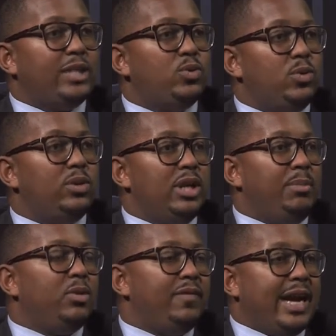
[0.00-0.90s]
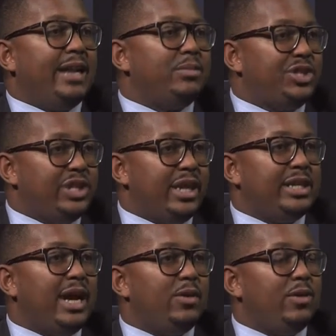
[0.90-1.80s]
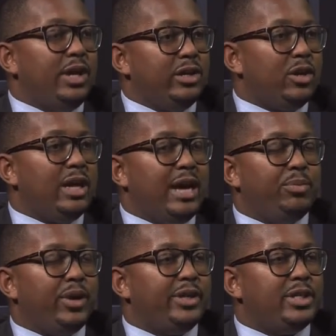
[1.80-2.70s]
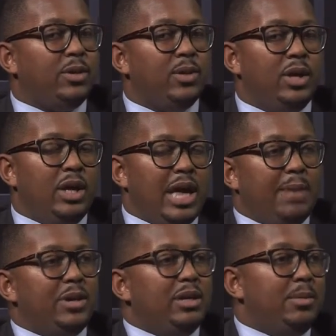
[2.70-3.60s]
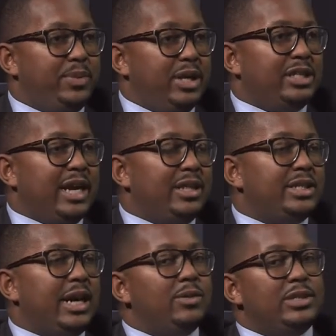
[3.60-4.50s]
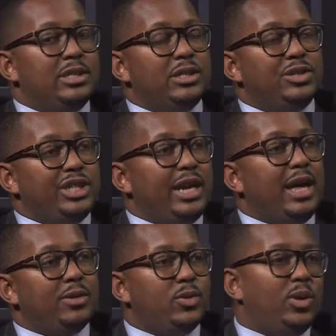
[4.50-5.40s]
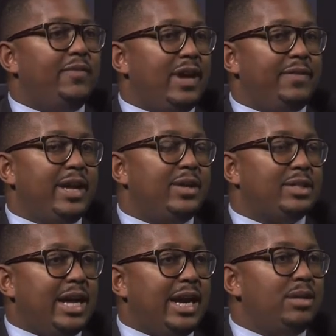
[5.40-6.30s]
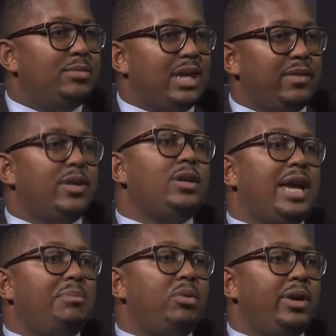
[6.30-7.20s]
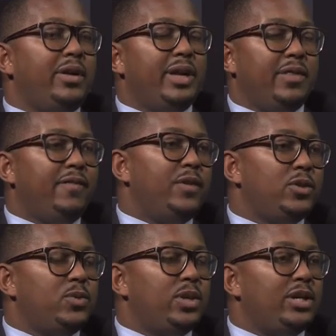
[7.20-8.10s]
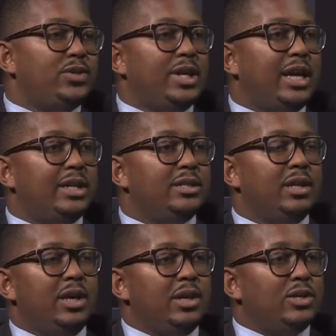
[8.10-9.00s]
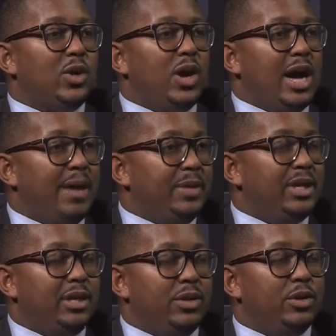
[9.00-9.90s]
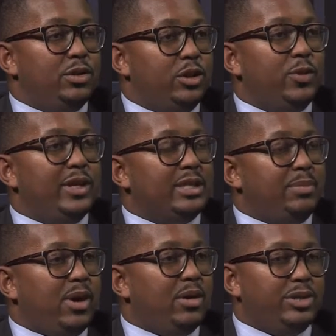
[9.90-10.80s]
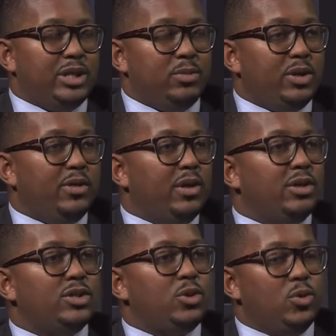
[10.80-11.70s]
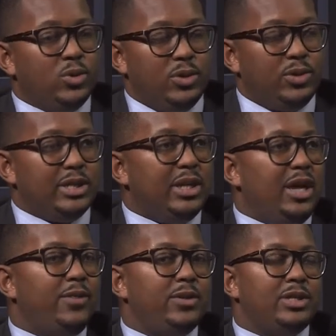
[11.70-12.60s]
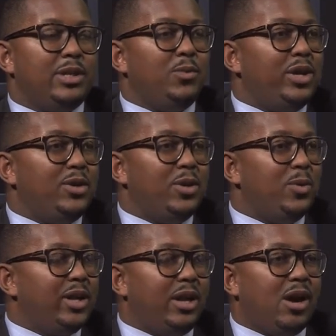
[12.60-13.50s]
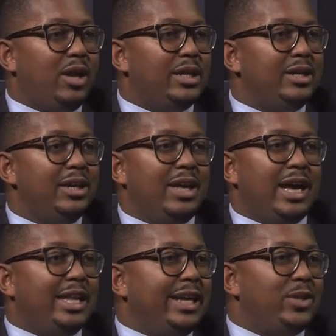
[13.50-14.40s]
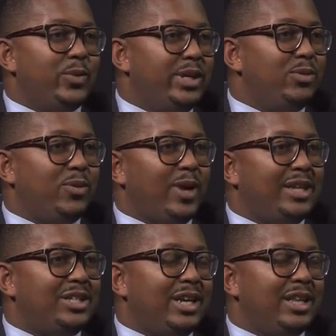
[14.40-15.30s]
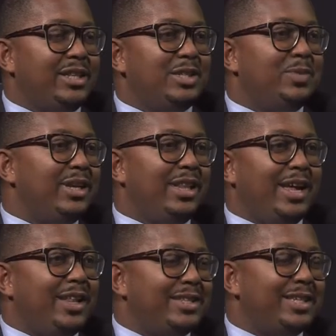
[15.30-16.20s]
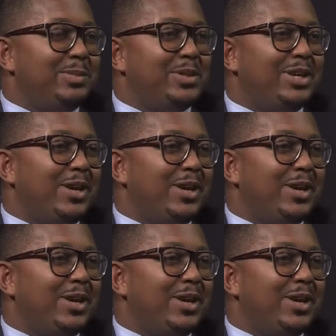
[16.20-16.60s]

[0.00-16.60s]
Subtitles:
actual number of items checked out in our mm-hmm. library. So I'm putting a challenge out to check out 25,000 items out of our mm-hmm. library in the first 100 days. So I'm gonna do this in partnership with our schools and others, and we don't know what we're gonna call it. I like the Read with Rex challenge, but that seems,